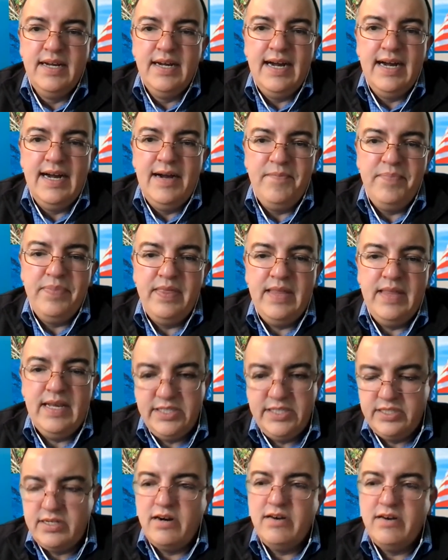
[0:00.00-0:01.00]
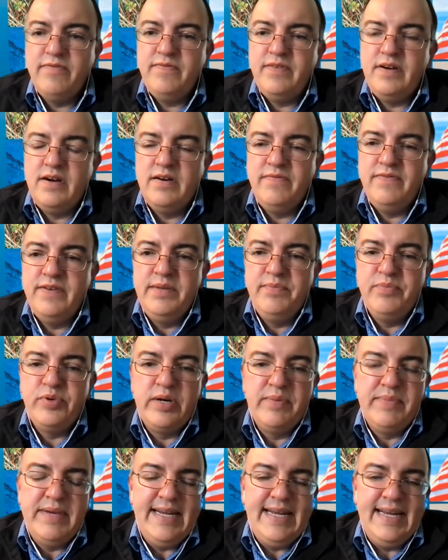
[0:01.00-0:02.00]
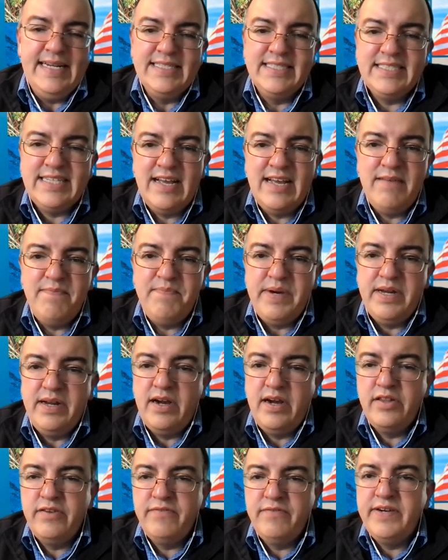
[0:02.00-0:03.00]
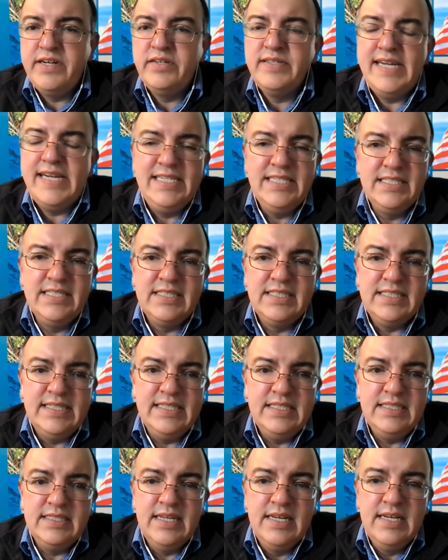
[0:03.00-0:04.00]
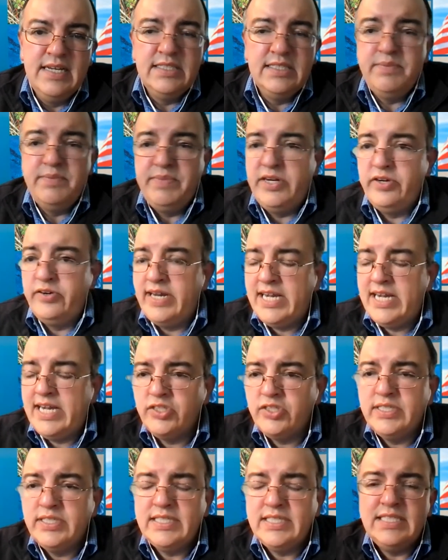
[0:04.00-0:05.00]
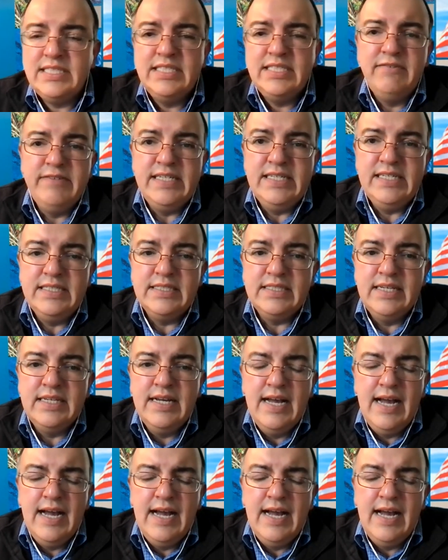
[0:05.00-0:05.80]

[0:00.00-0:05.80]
not just our funding program at NSF, but other federal agencies, some international activities.